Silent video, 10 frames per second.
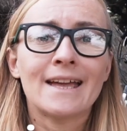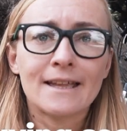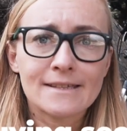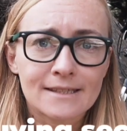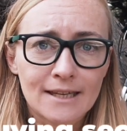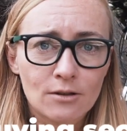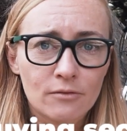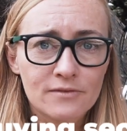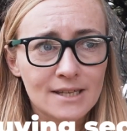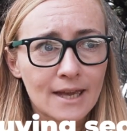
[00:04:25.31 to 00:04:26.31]
instead
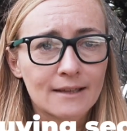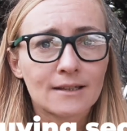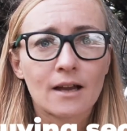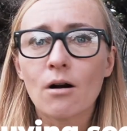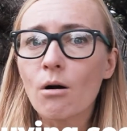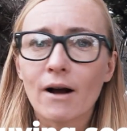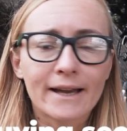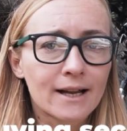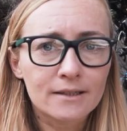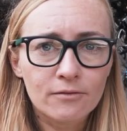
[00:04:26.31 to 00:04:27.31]
of saying like, oh, I
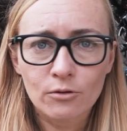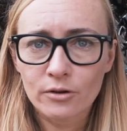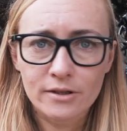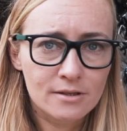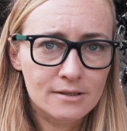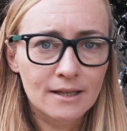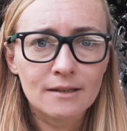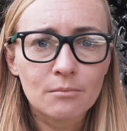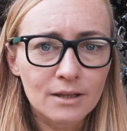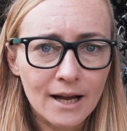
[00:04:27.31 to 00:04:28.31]
can't afford the
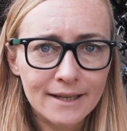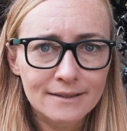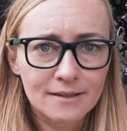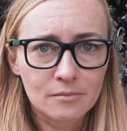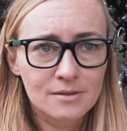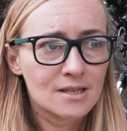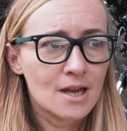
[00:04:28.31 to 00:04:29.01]
sustainable items